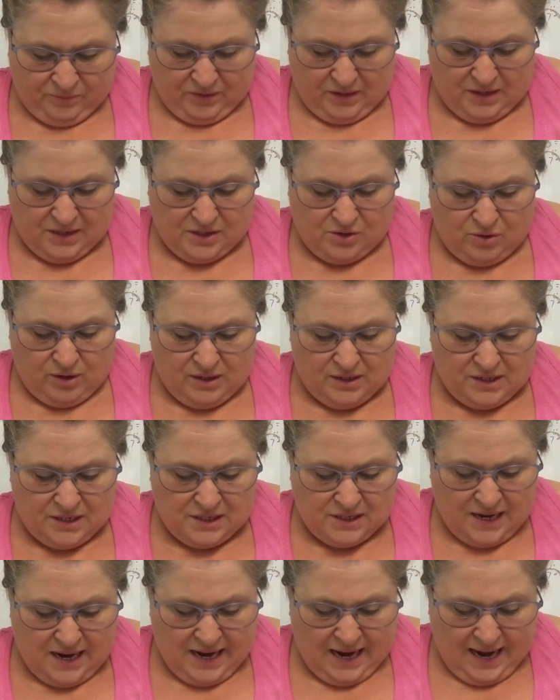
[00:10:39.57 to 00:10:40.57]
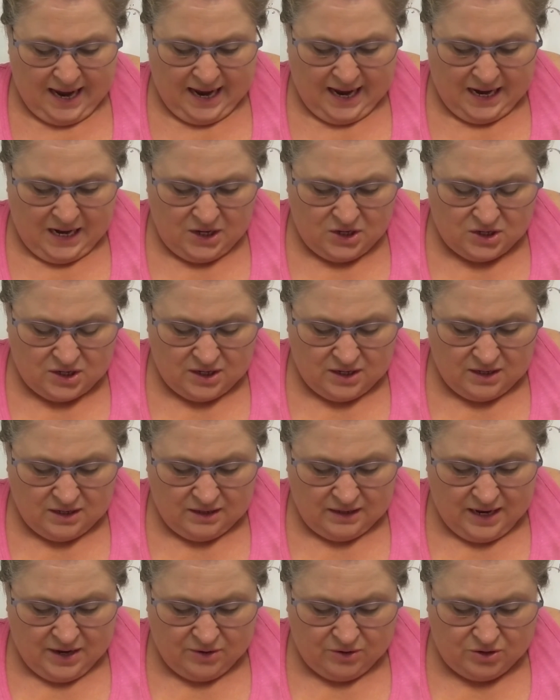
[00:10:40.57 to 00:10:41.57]
It's going to stay 8.
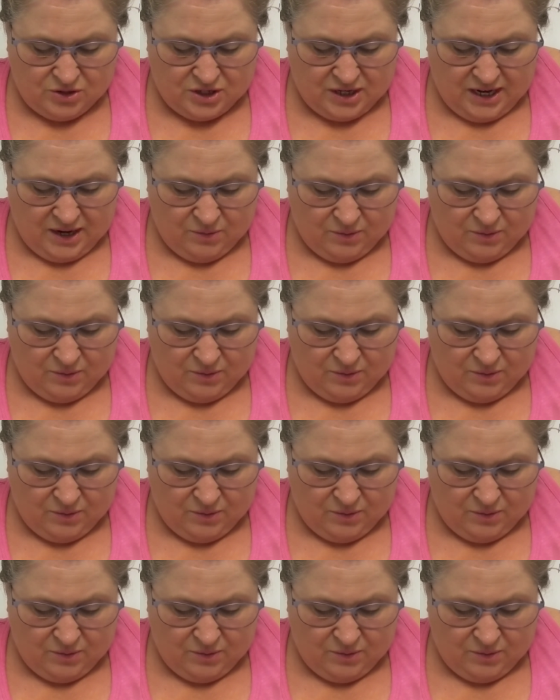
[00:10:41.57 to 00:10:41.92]
Letter D,